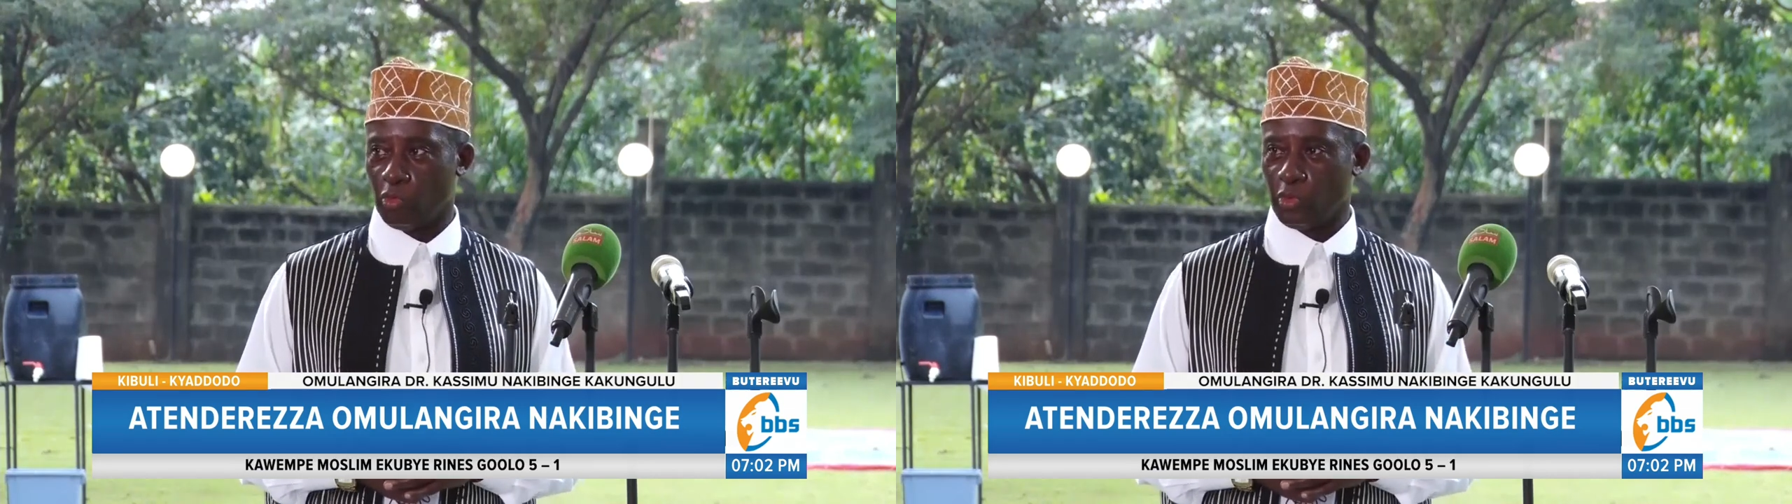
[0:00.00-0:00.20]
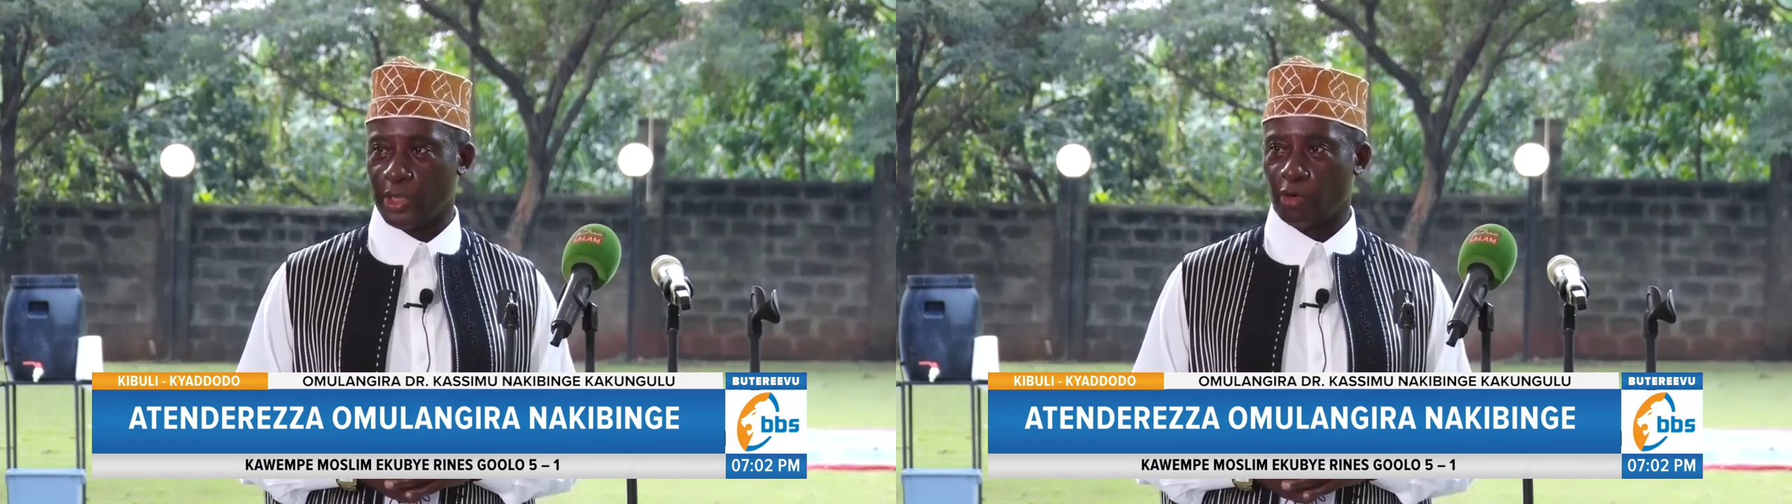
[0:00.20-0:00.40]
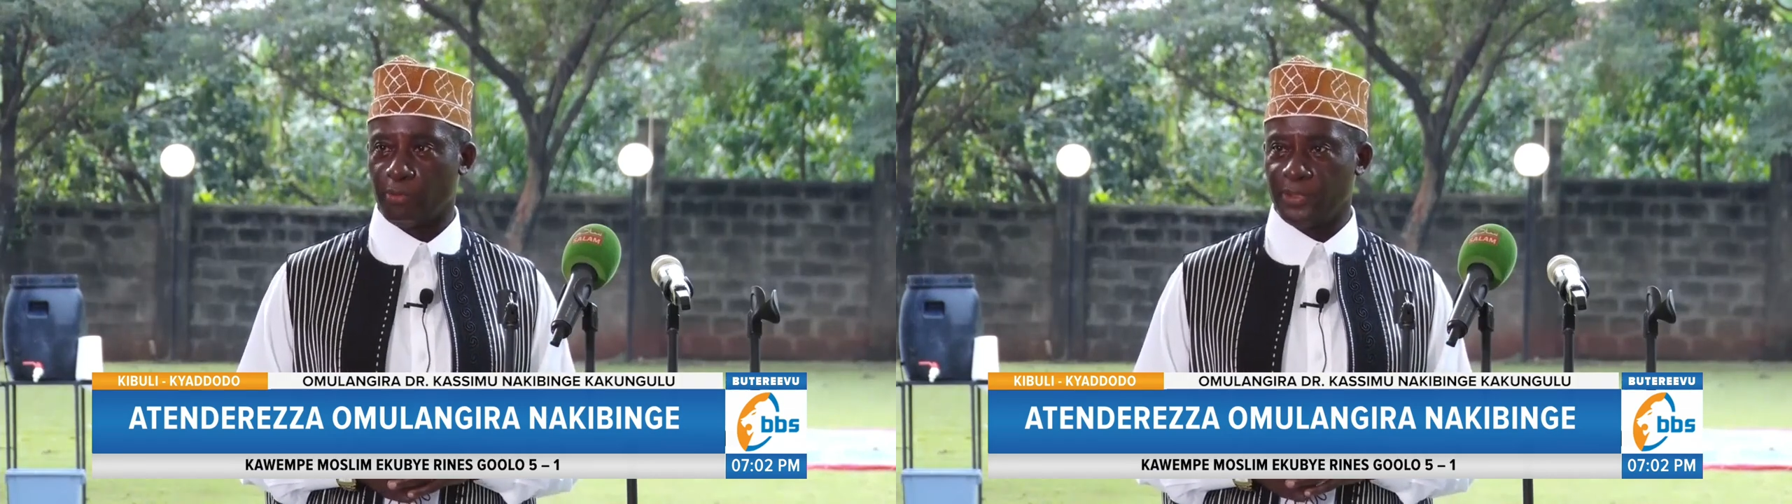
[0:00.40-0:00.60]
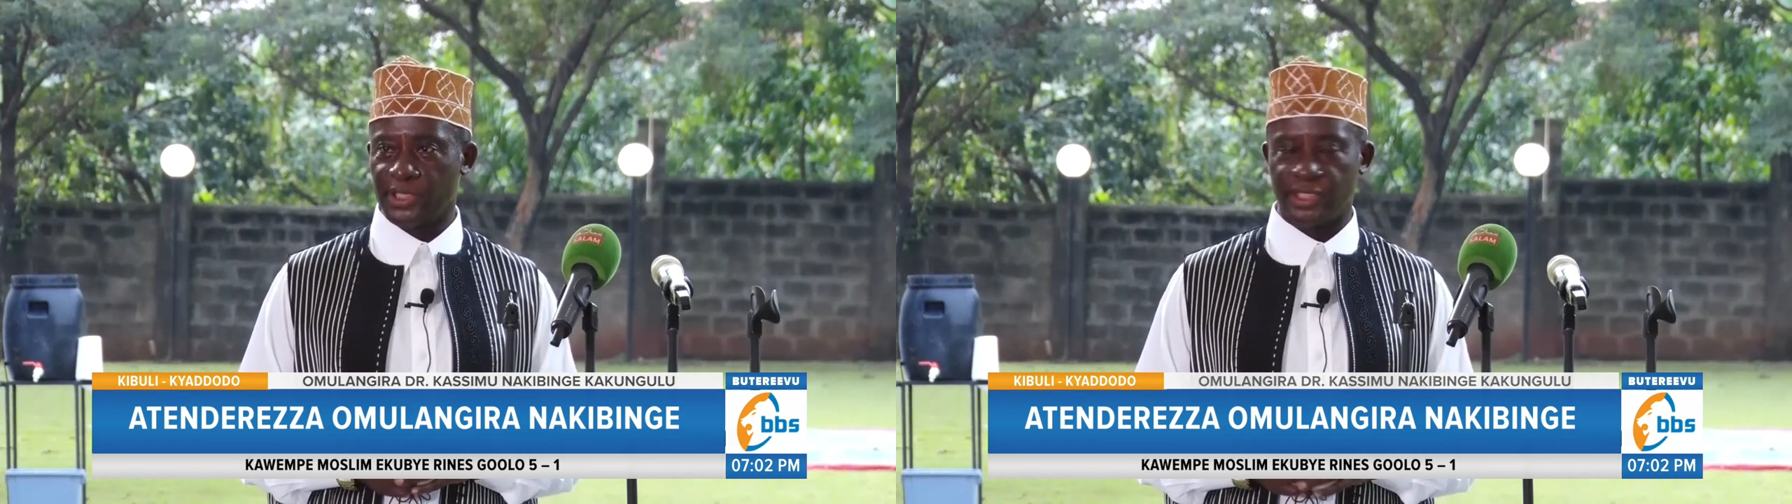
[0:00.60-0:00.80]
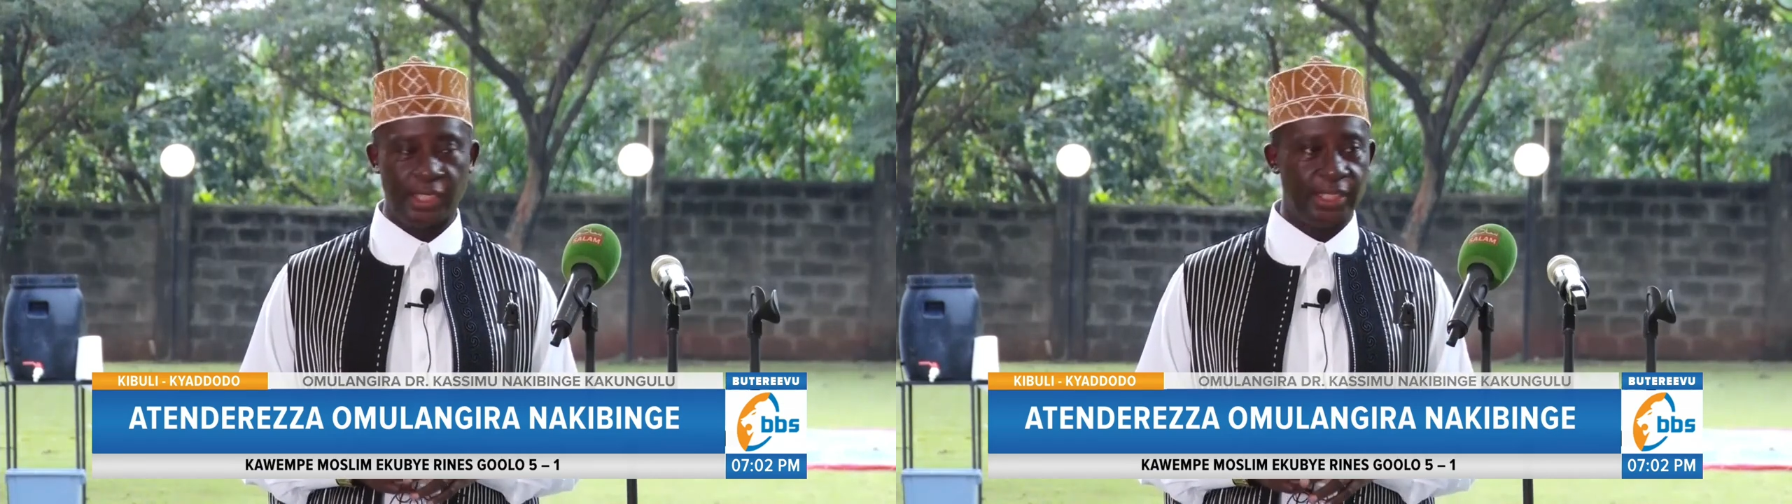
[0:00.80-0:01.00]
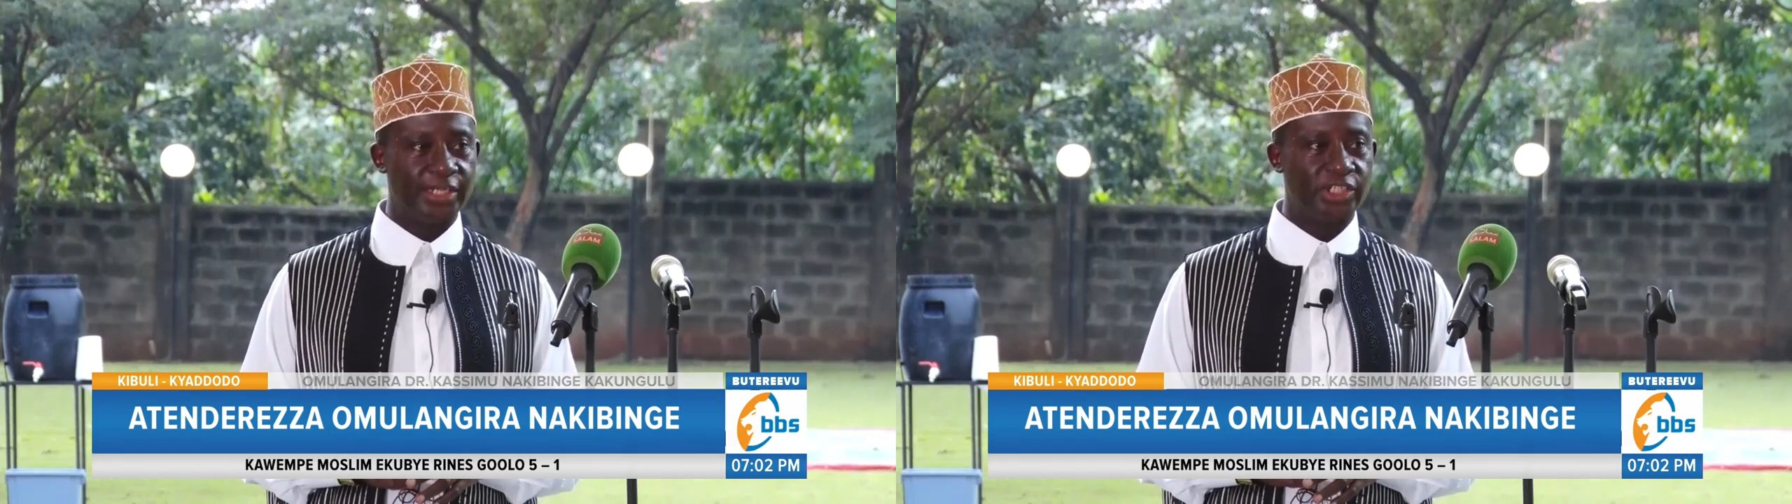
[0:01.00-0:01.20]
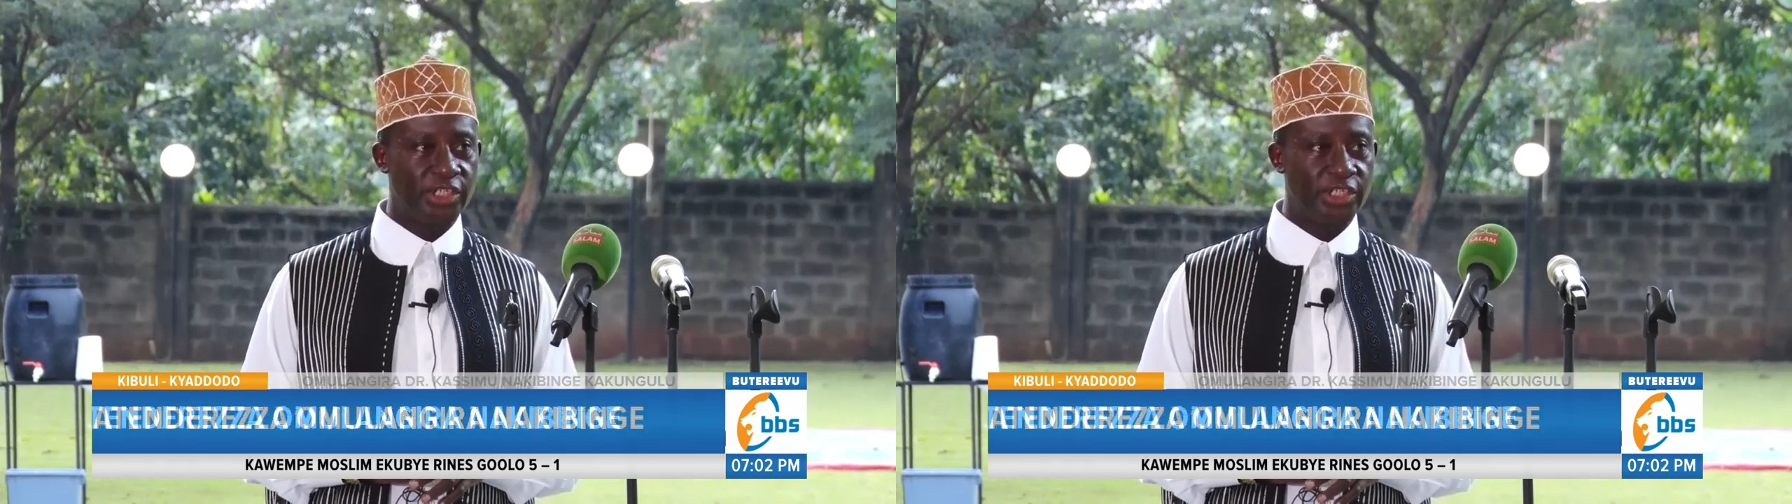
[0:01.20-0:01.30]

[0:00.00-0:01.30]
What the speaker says: We're a community that